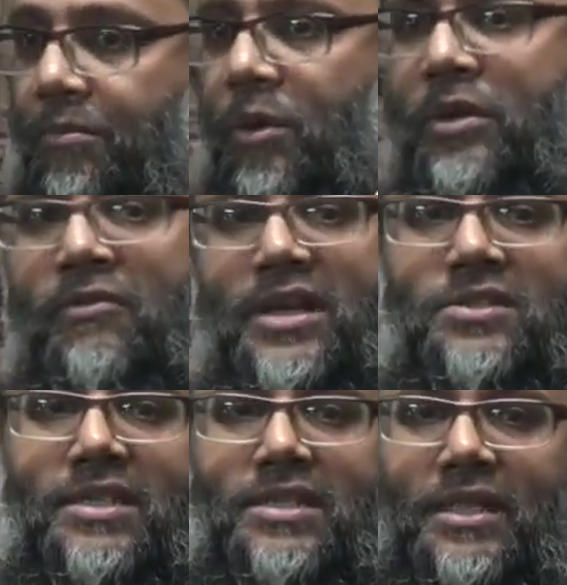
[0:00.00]
born and
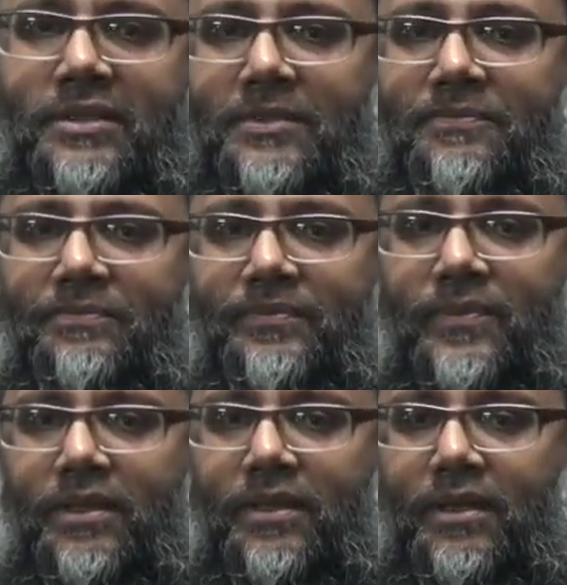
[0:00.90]
raised in East London.
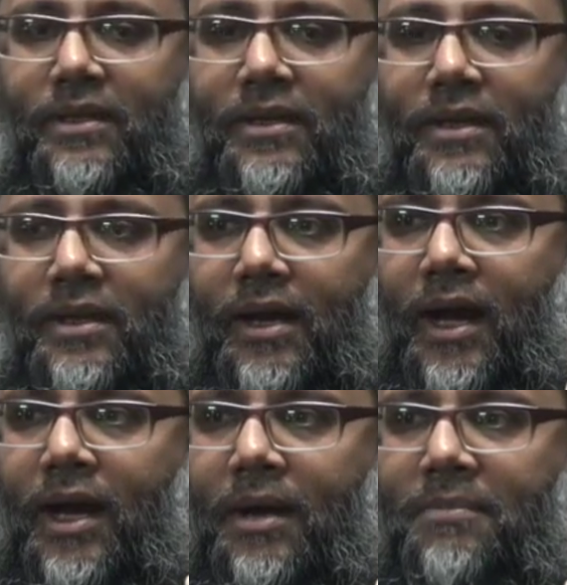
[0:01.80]

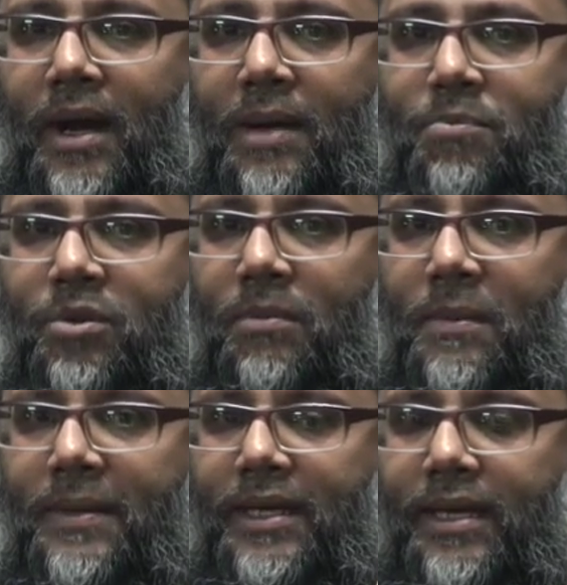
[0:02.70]
I
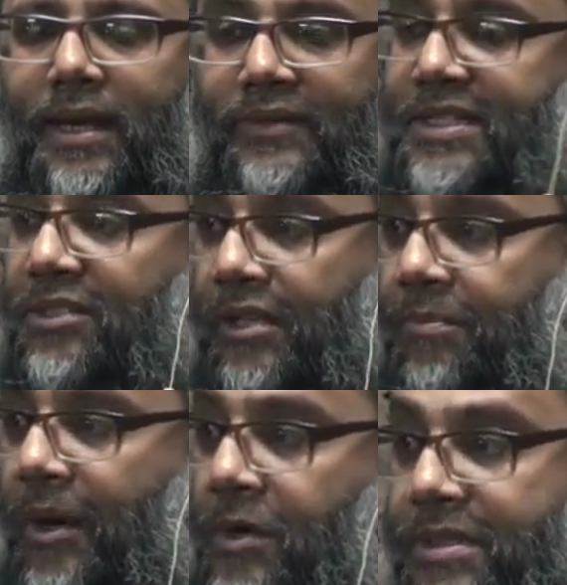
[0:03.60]
probably, and this is not
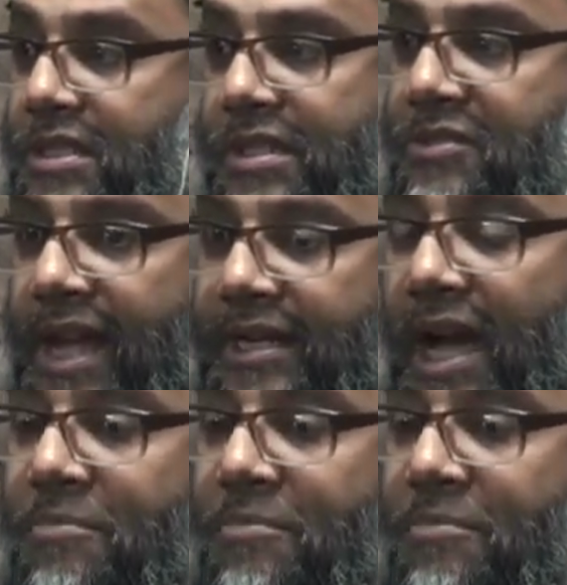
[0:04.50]
a boast, it's just reality,